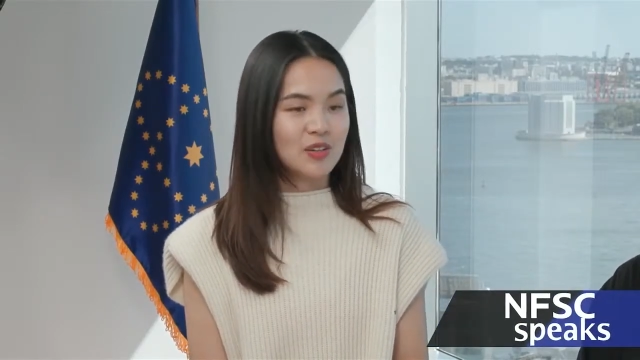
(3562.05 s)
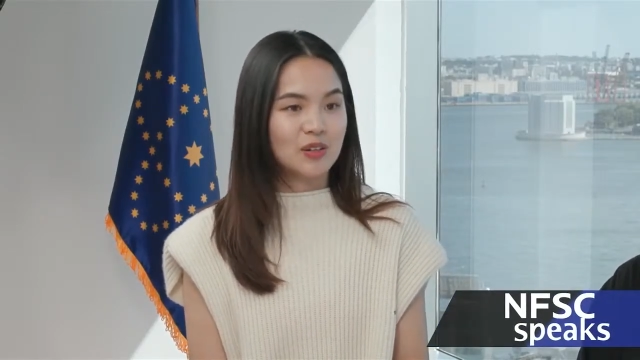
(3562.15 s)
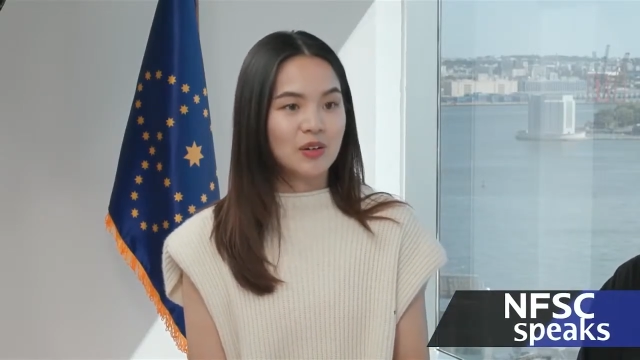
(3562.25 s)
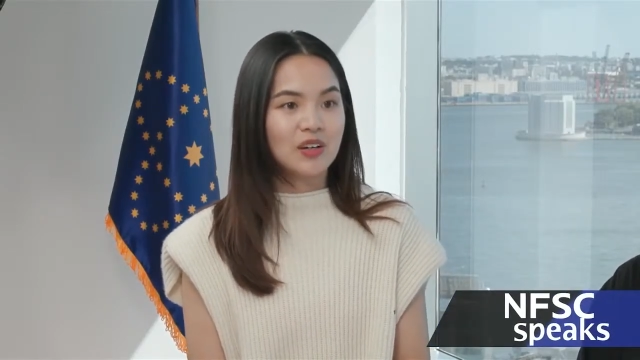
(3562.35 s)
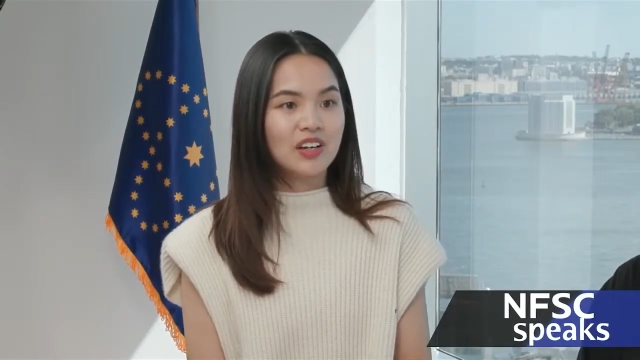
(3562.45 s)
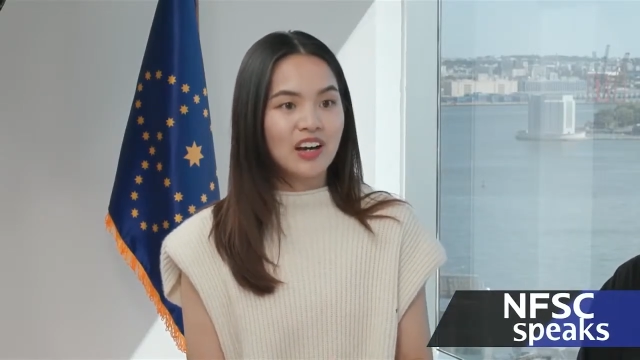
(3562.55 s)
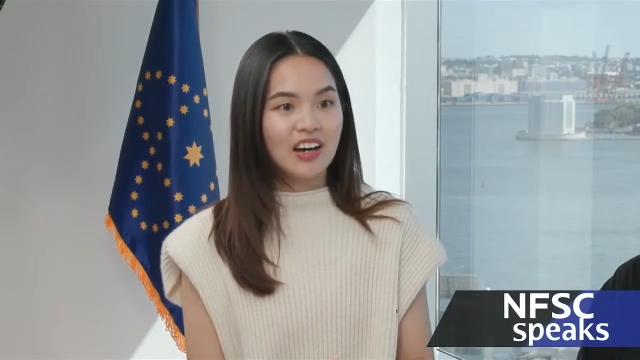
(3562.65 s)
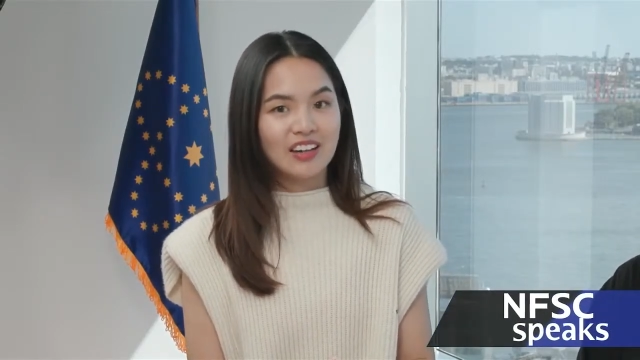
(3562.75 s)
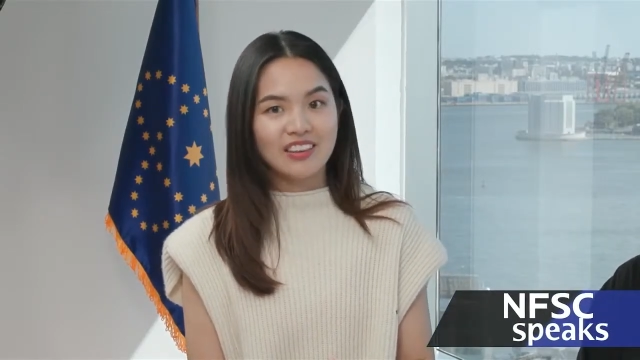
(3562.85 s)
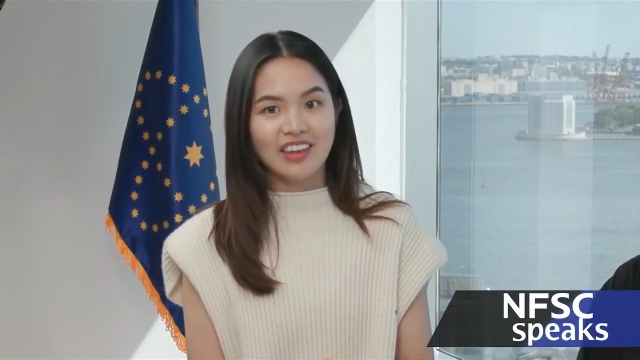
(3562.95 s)

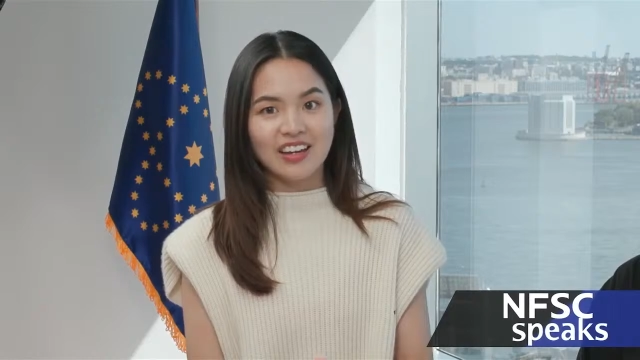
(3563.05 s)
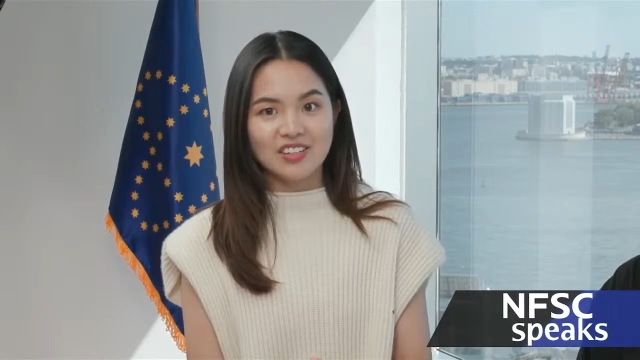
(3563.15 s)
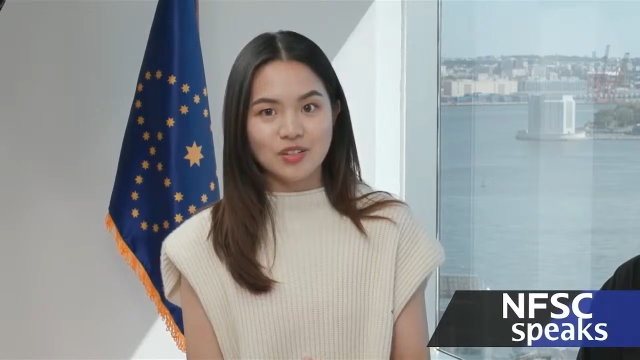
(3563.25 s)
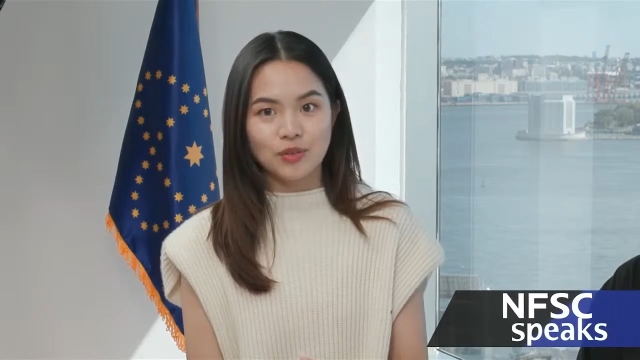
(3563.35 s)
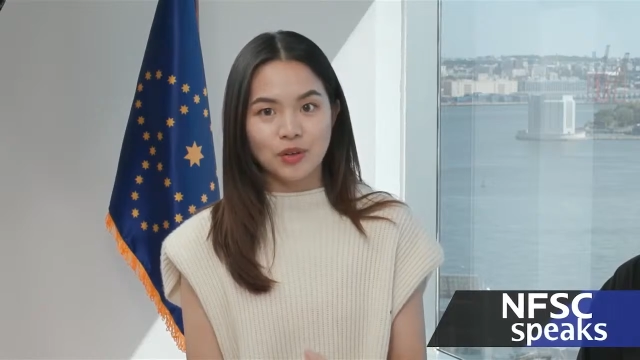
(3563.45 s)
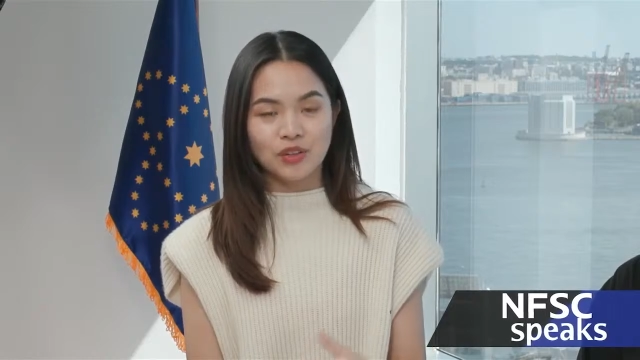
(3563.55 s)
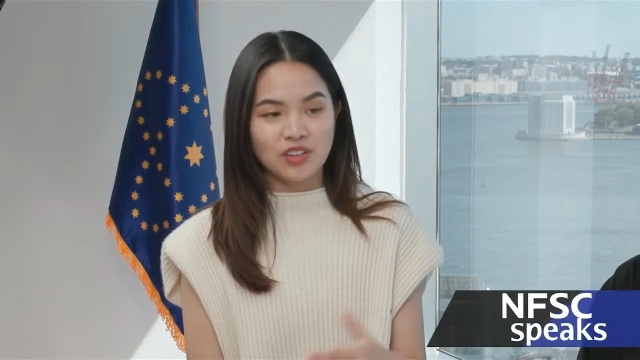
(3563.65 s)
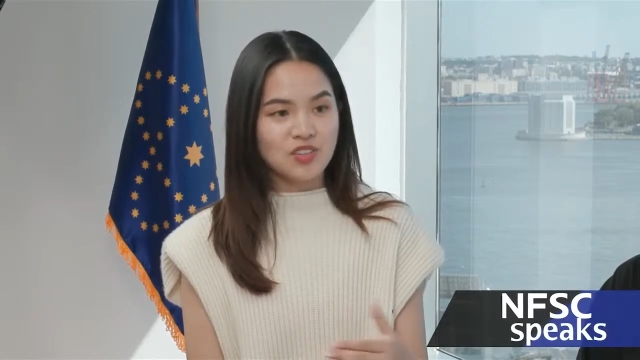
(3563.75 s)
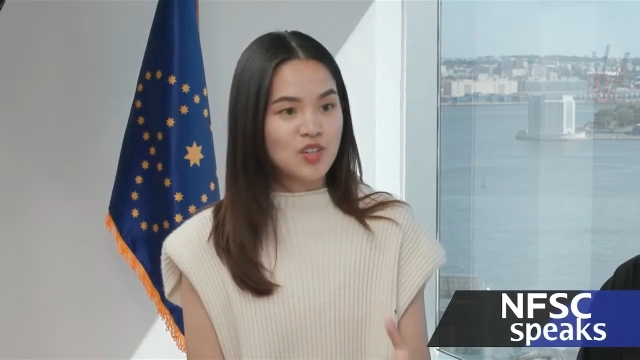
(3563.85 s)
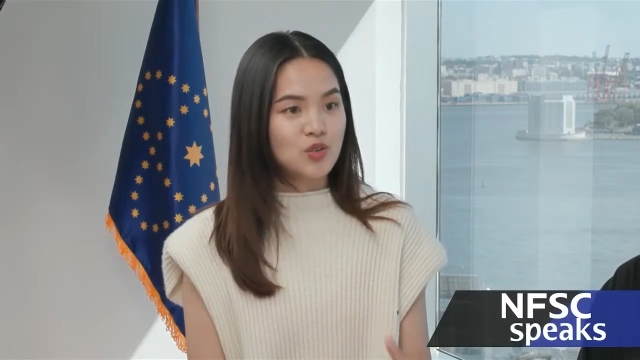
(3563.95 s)
that the
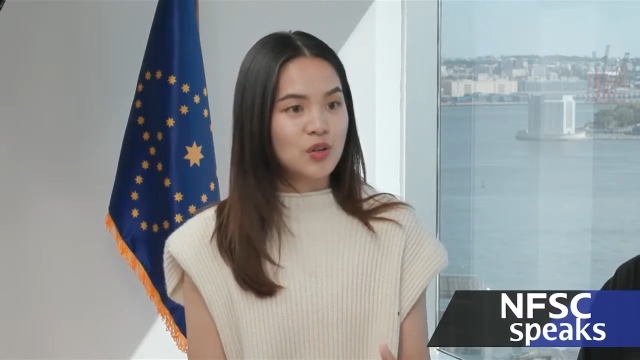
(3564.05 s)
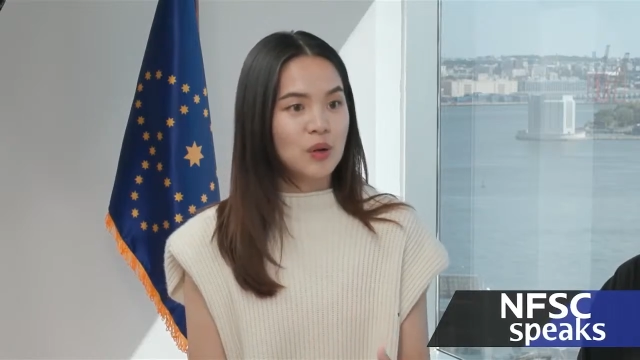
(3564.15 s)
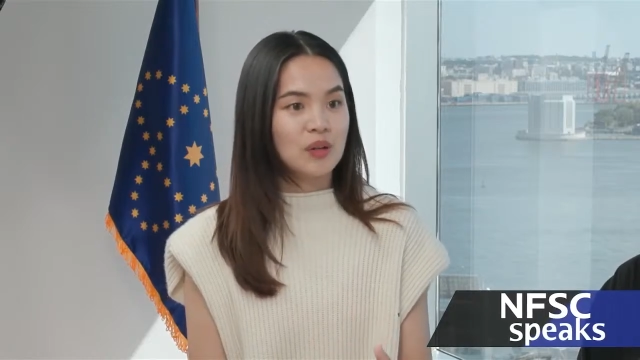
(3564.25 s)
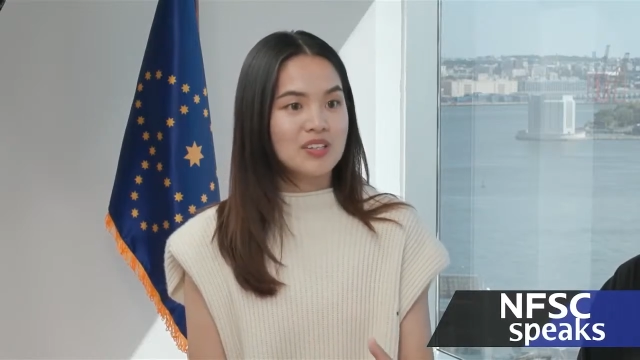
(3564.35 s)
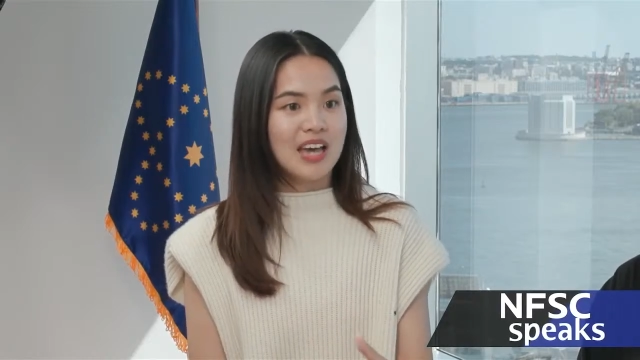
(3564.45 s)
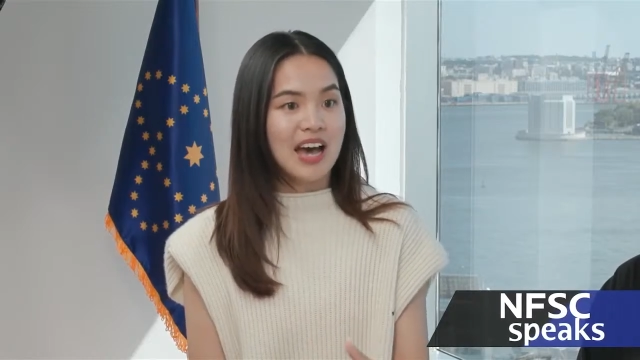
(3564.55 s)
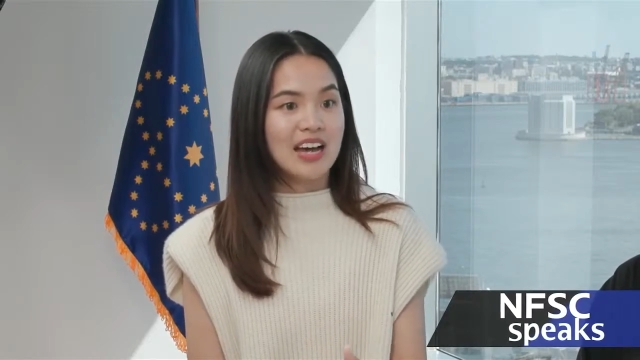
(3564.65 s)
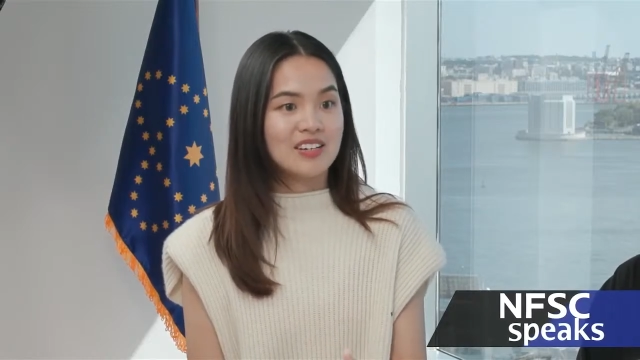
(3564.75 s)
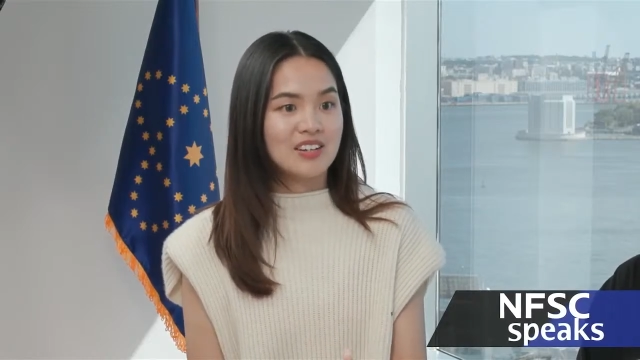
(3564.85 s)
seizure notice had